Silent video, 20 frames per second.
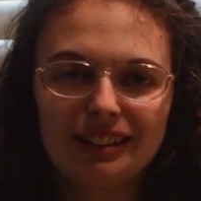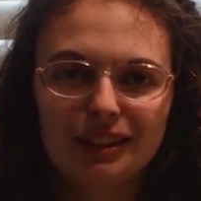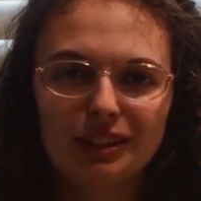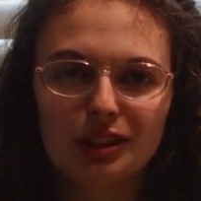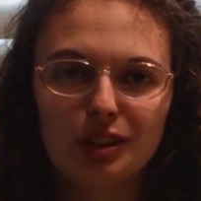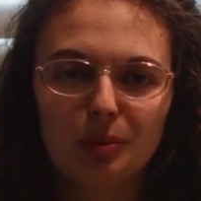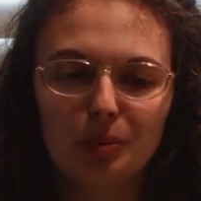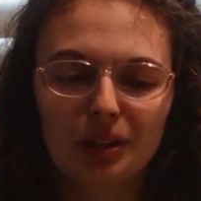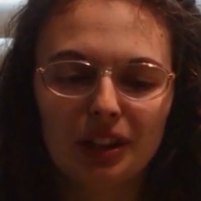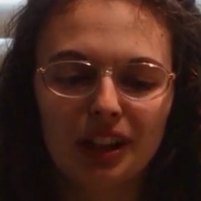
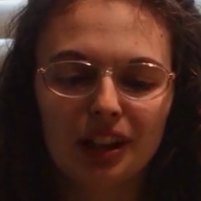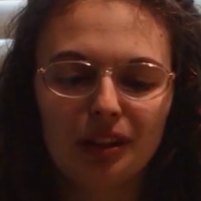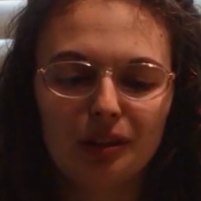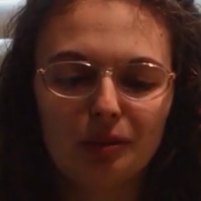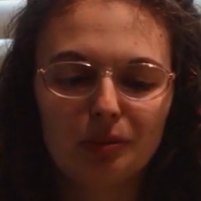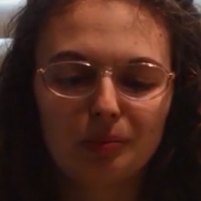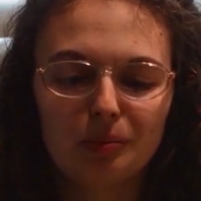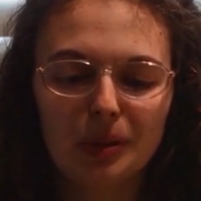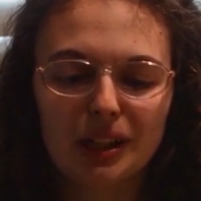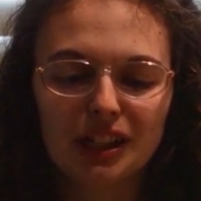Super
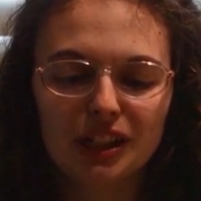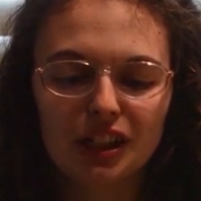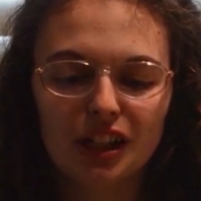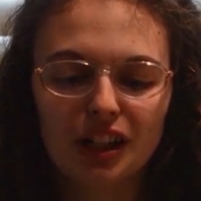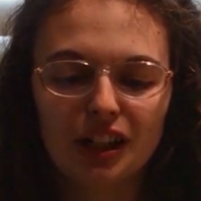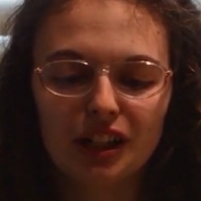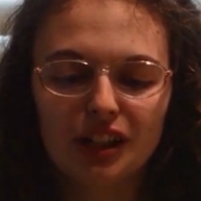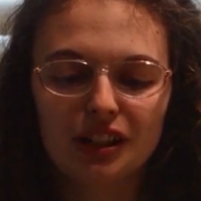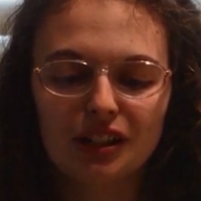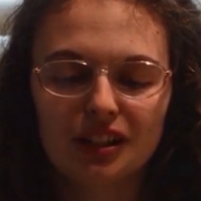cute
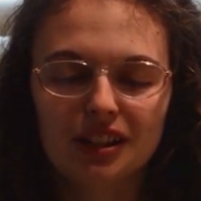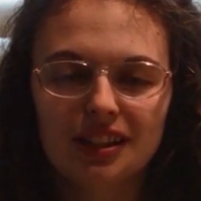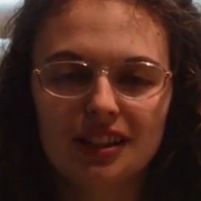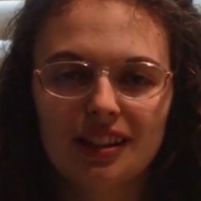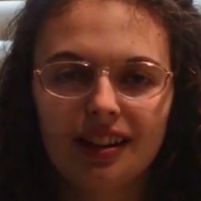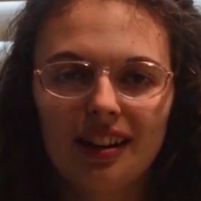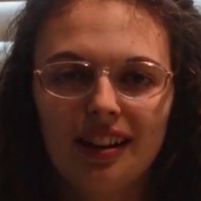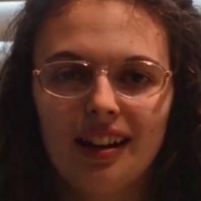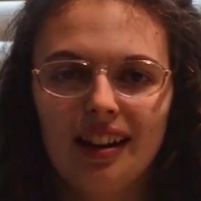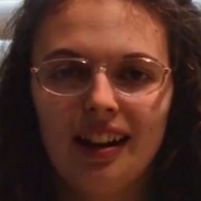
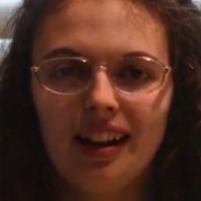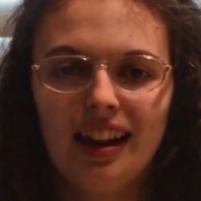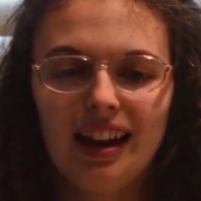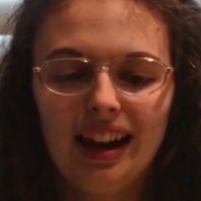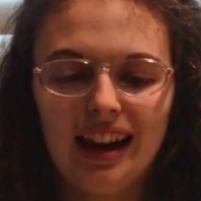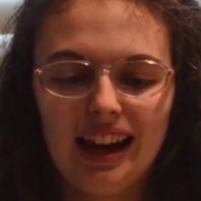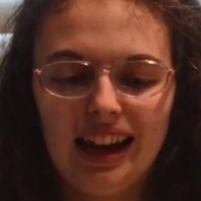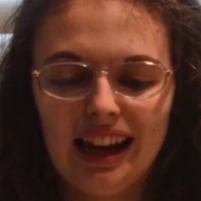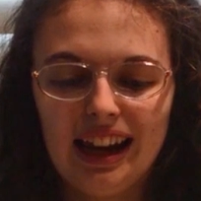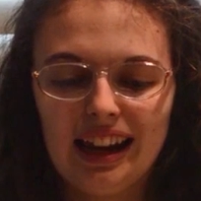pictures.
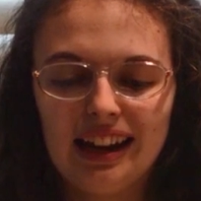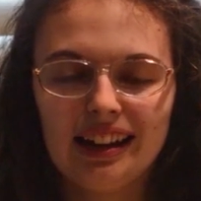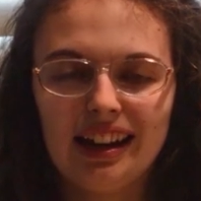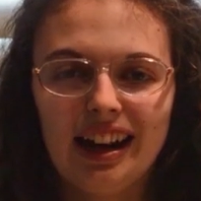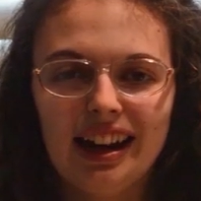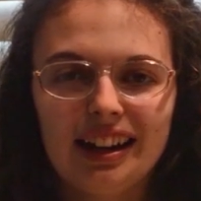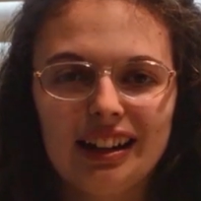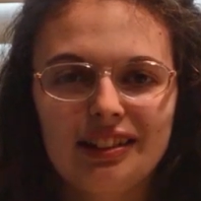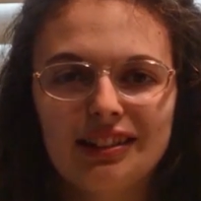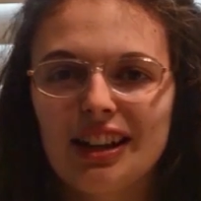And
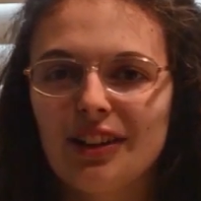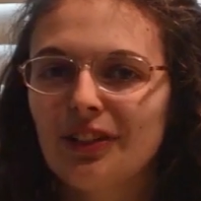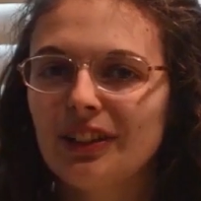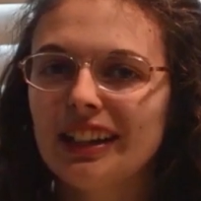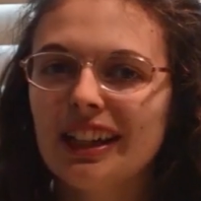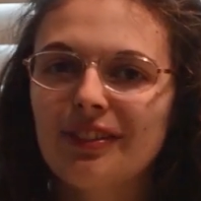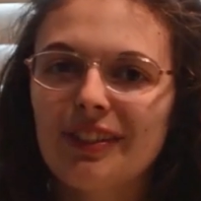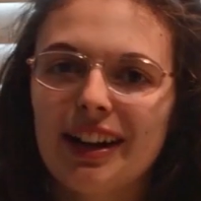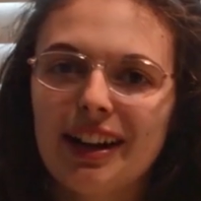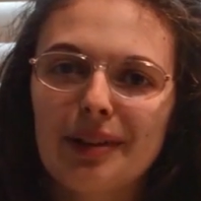I
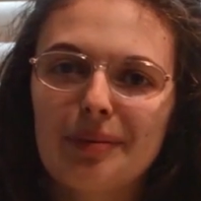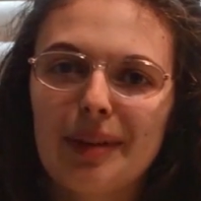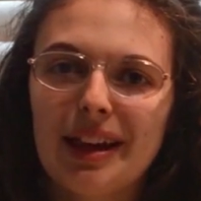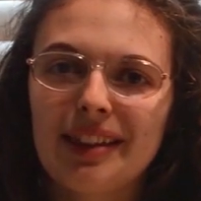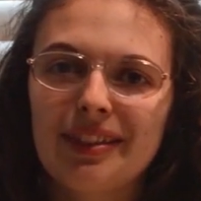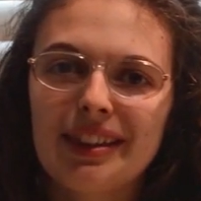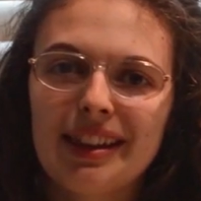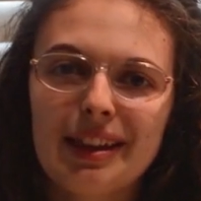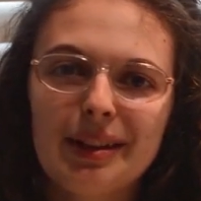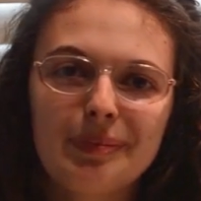definitely
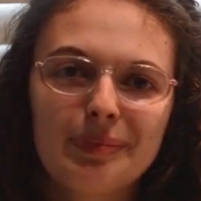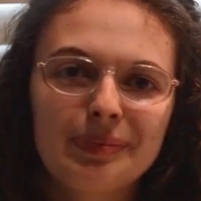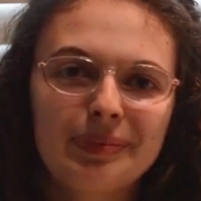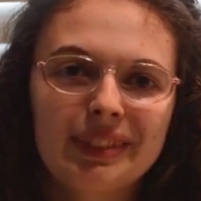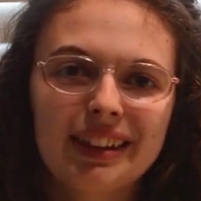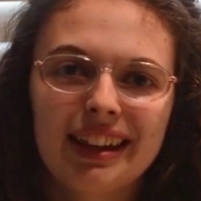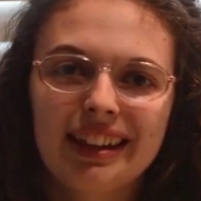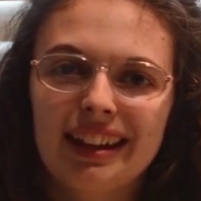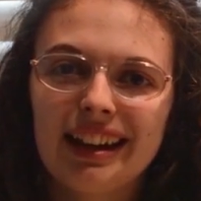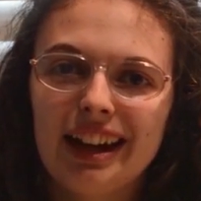recommend them.
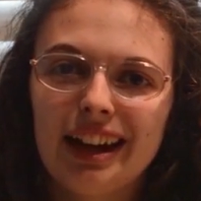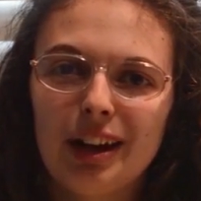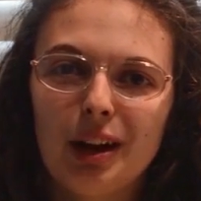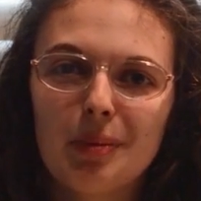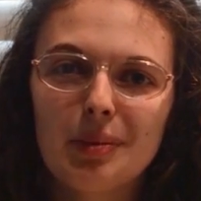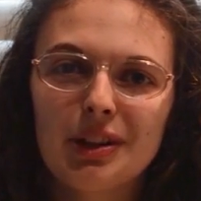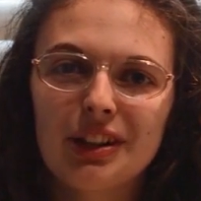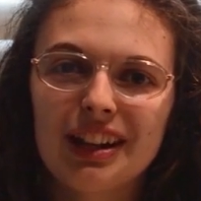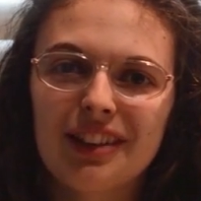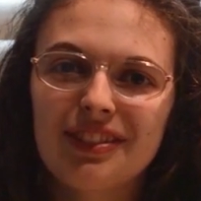I
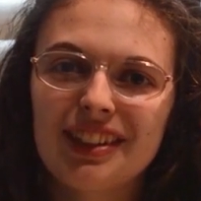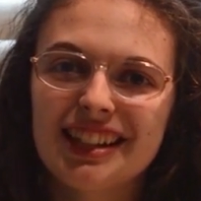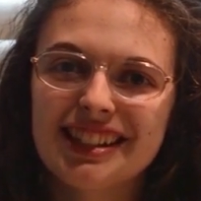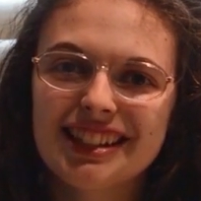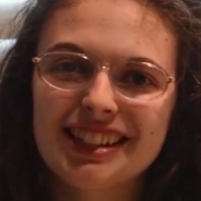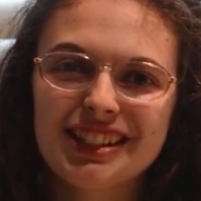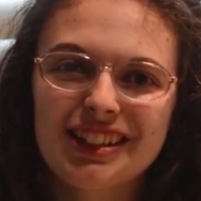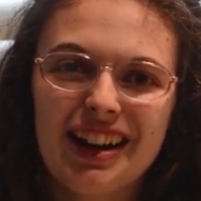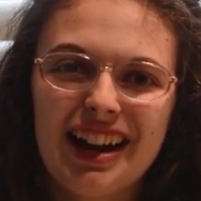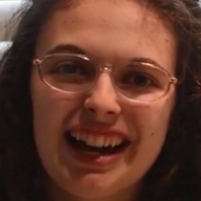hope you give
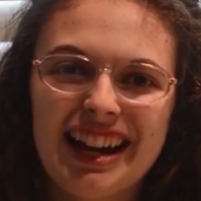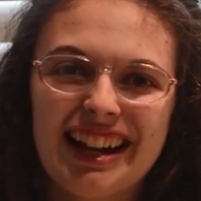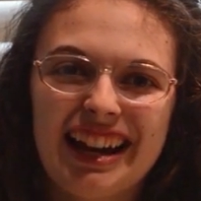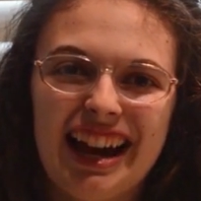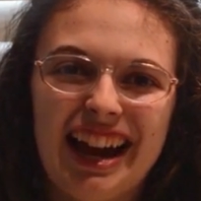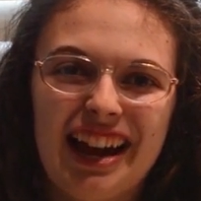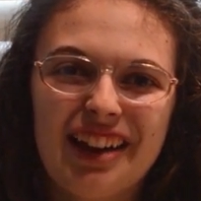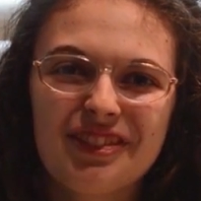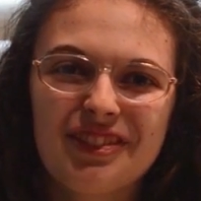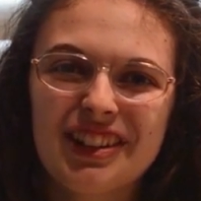these a try.
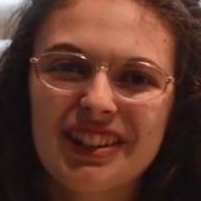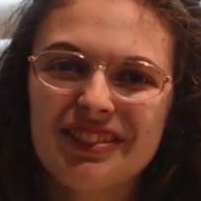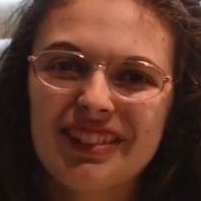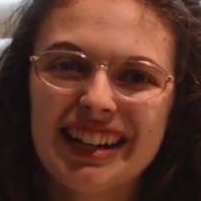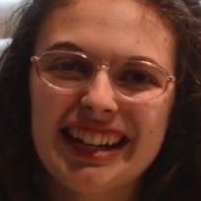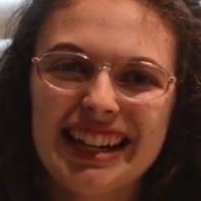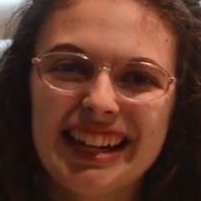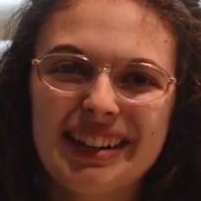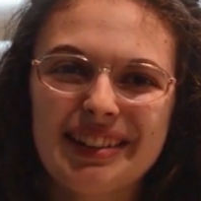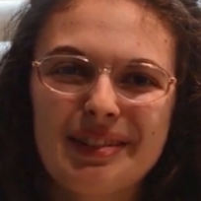Have fun
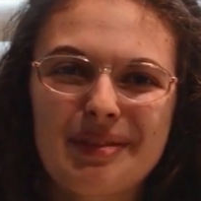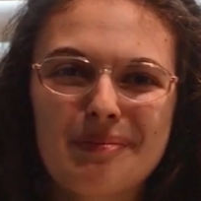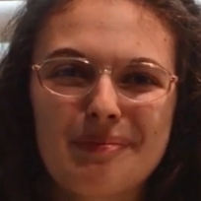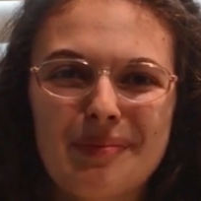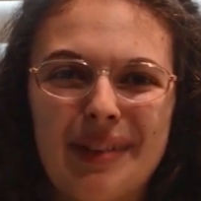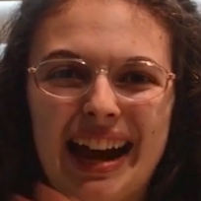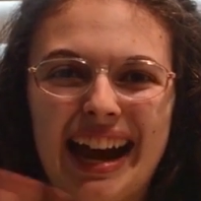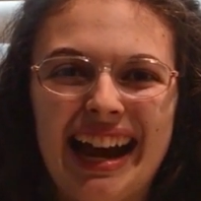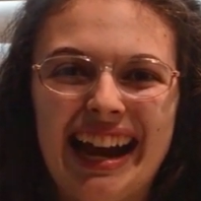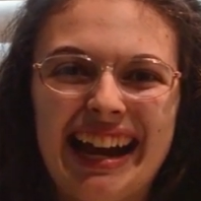reading.
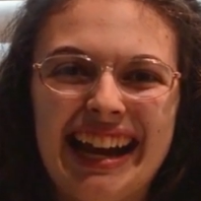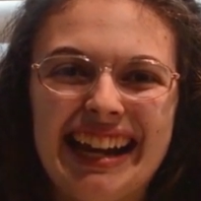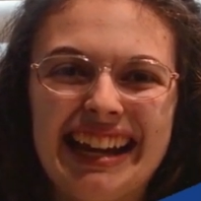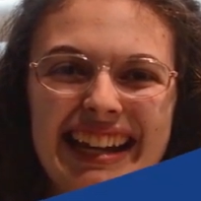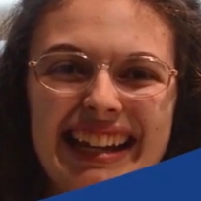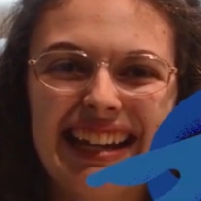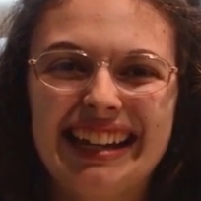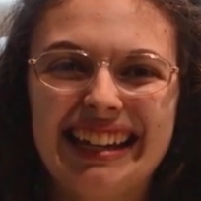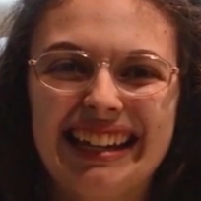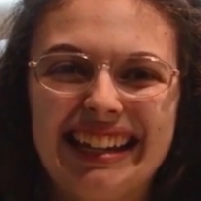Bye!